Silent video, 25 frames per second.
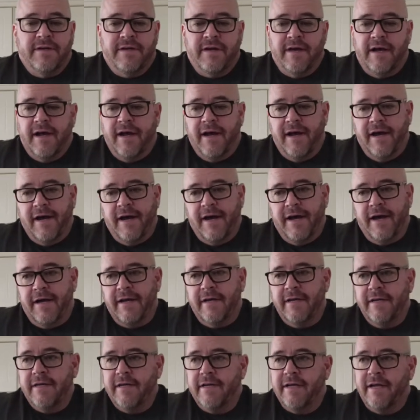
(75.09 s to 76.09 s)
I
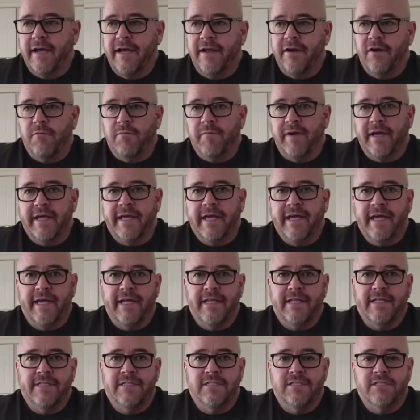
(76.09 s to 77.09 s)
know my
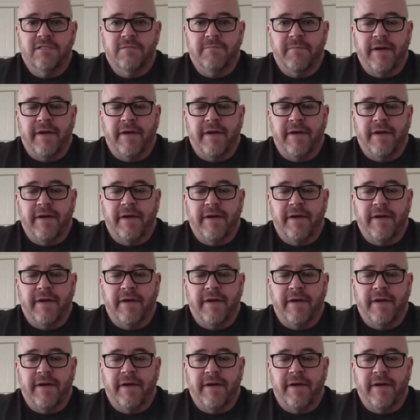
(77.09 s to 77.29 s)
kids,